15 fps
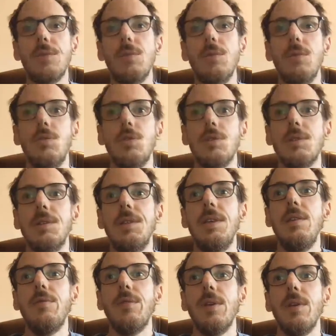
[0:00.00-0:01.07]
You just
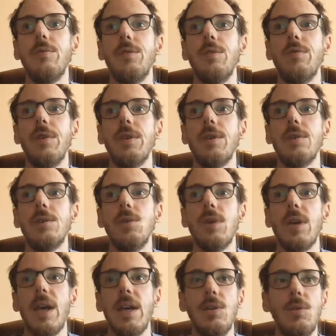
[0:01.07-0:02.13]
leave, if you think it's
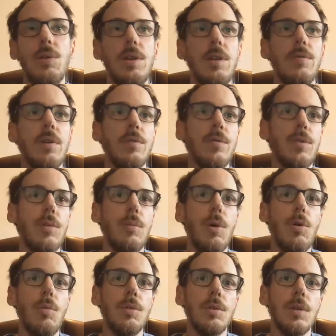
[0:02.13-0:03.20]
okay, you leave it for a
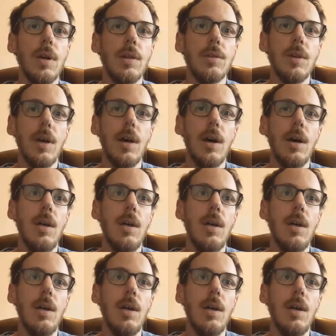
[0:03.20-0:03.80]
moment, and